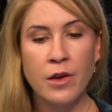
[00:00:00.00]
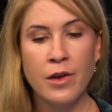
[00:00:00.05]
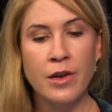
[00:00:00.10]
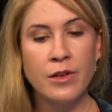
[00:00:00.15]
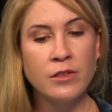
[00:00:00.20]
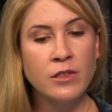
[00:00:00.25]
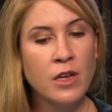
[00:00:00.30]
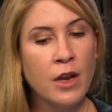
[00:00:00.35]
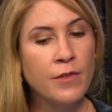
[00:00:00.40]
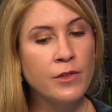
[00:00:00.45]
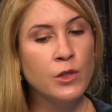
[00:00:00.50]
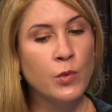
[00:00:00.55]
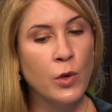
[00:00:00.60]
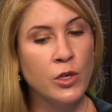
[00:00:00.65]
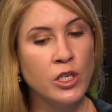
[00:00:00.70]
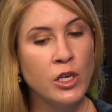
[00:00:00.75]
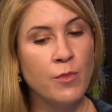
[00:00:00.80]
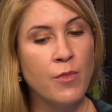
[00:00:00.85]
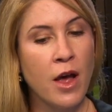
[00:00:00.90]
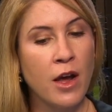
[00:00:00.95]
instead of
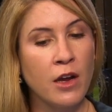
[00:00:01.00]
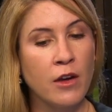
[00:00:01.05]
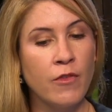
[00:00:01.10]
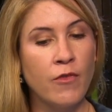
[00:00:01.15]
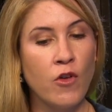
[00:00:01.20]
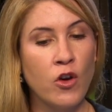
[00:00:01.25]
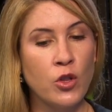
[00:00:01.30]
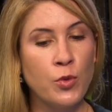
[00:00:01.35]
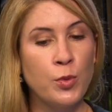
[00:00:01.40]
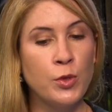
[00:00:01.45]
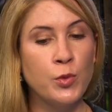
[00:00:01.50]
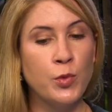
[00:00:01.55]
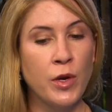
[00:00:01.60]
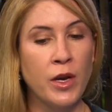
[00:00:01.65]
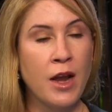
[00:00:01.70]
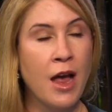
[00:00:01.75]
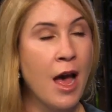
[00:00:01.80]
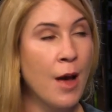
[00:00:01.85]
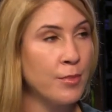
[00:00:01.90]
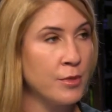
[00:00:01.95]
switching back and forth
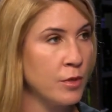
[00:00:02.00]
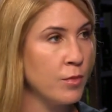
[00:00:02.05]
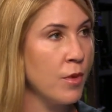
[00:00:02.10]
between apps?